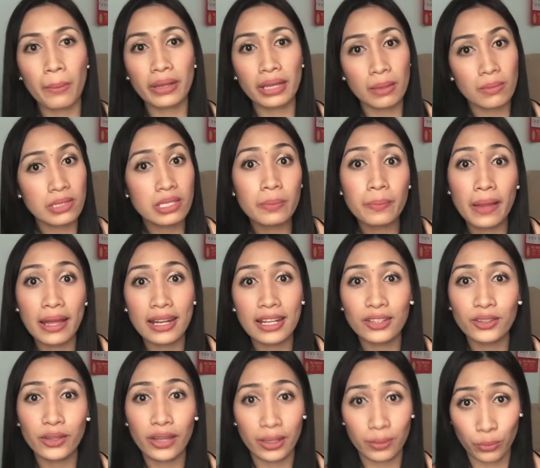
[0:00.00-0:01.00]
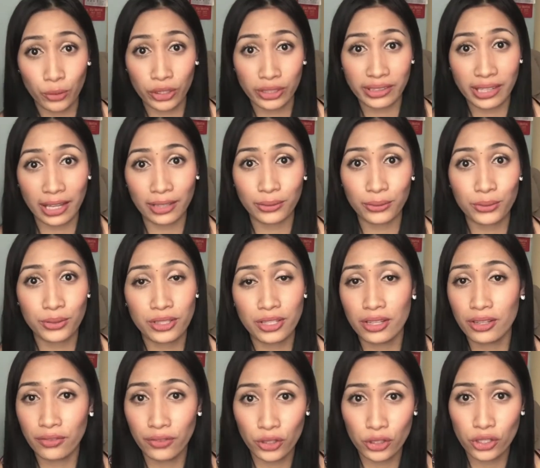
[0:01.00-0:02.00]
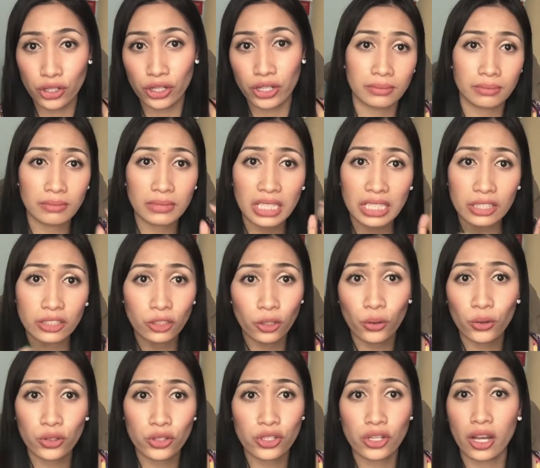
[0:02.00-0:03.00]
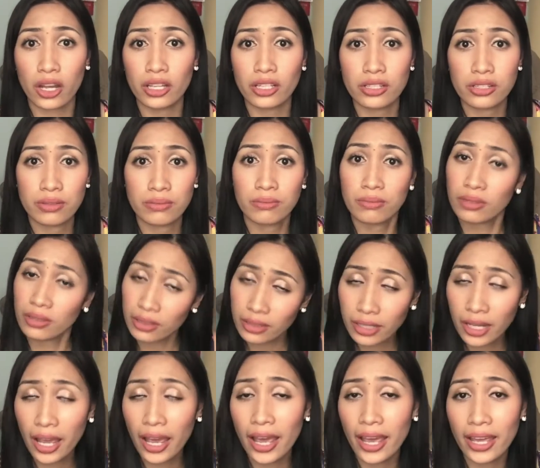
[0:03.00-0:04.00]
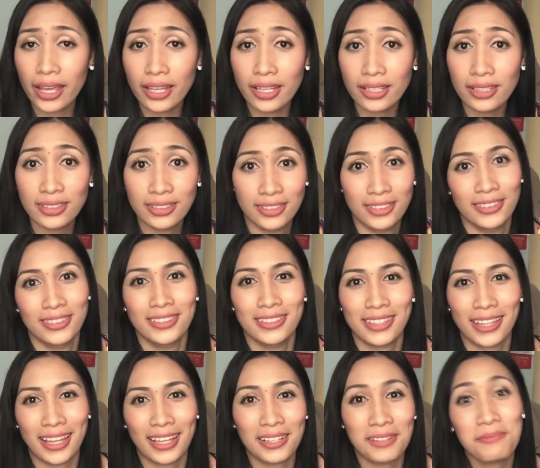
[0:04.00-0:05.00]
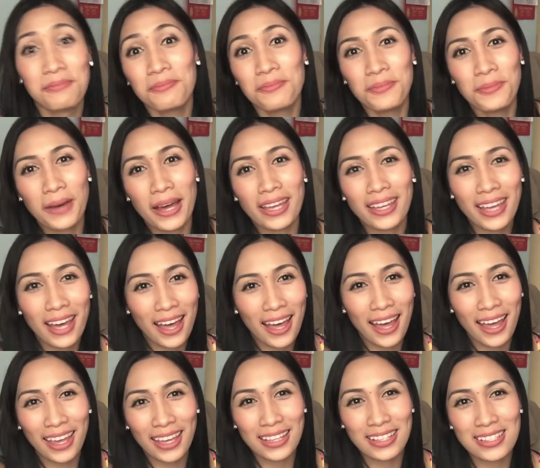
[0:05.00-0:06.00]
But I'm still planning to get more tattoos in the future. Don't join. Okay? Bye guys!